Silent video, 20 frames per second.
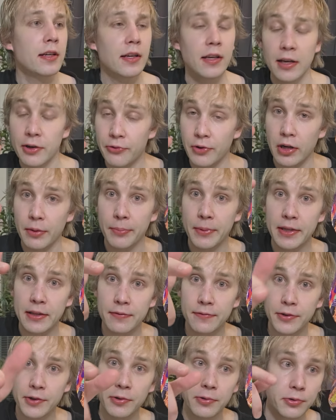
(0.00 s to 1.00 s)
Recommend it
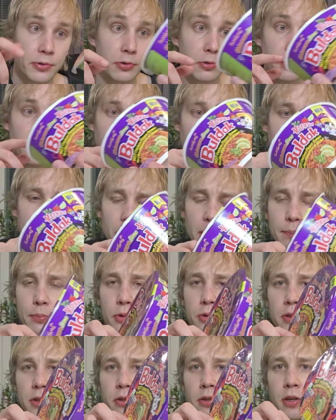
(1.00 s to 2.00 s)
for you too. I'm gonna
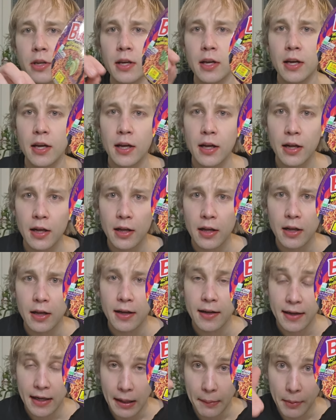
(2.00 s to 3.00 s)
put
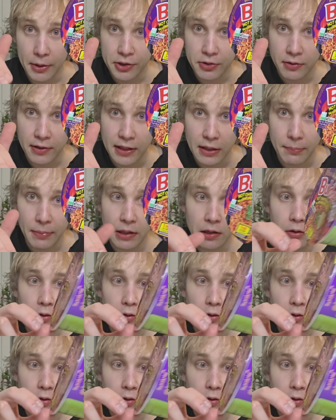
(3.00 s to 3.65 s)
Amazon link below